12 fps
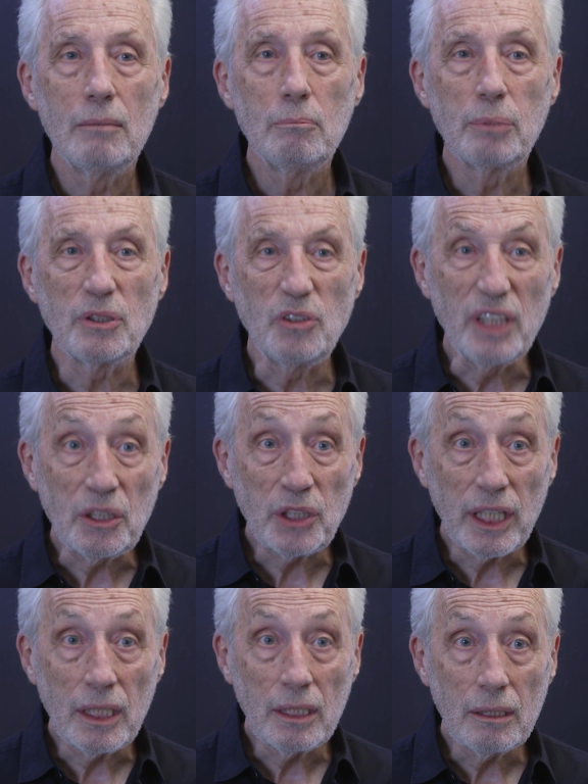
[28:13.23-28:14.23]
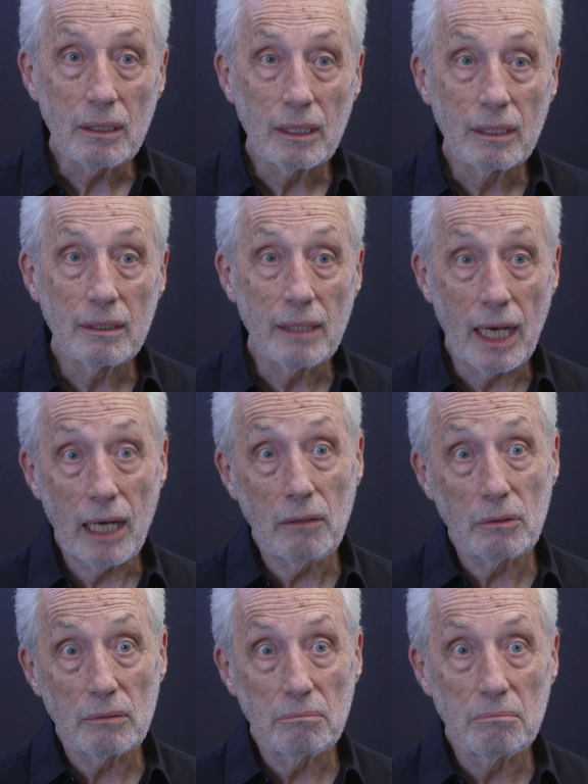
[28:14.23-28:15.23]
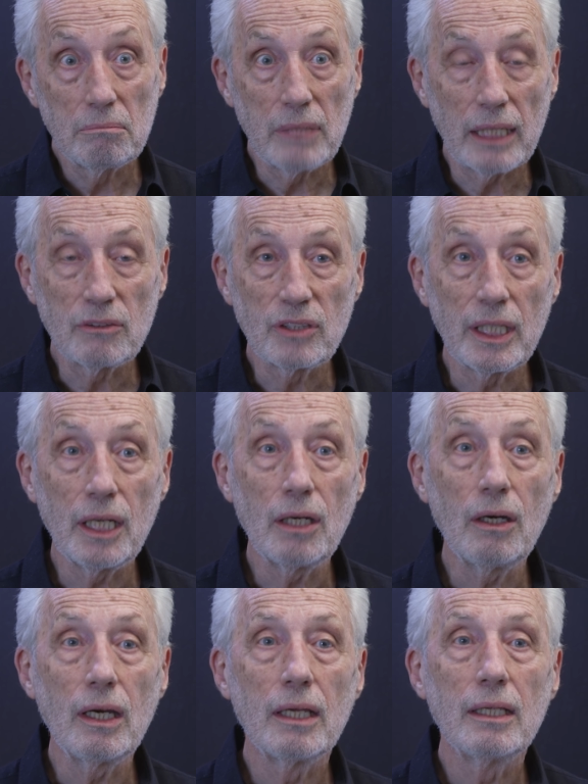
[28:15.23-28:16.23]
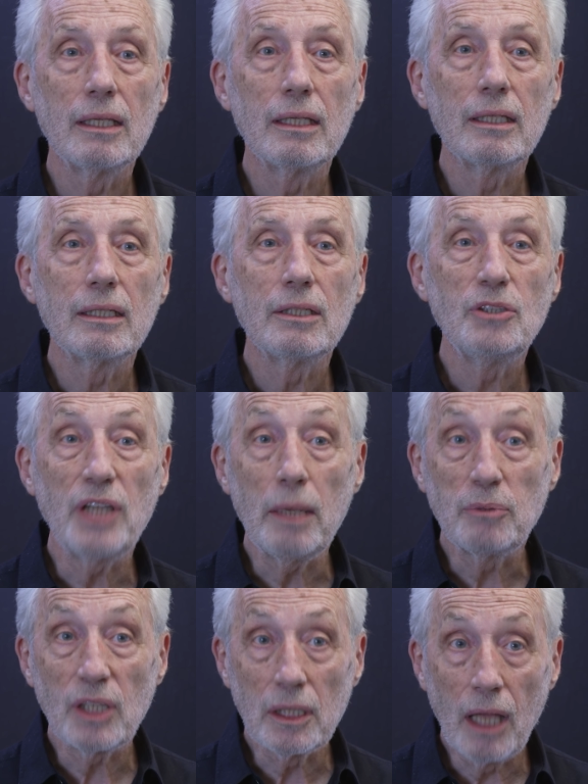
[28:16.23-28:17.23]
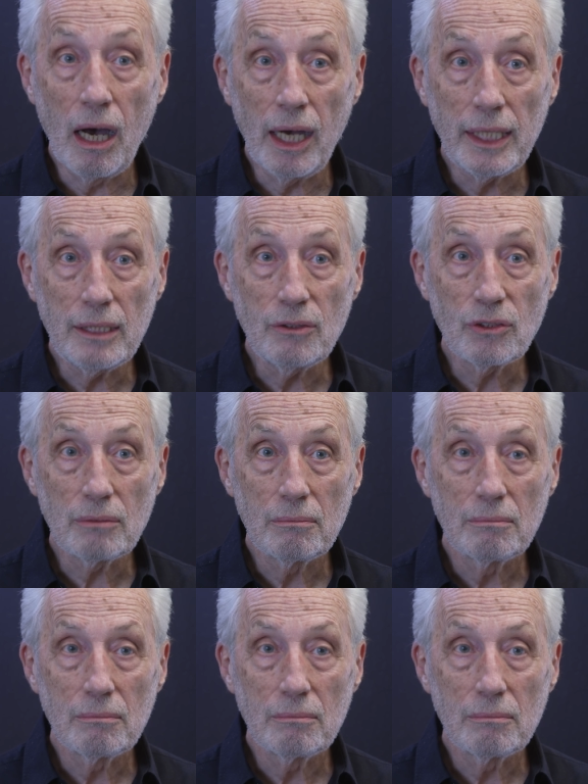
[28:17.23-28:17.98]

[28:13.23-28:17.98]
position, now that's there, shapes and lines,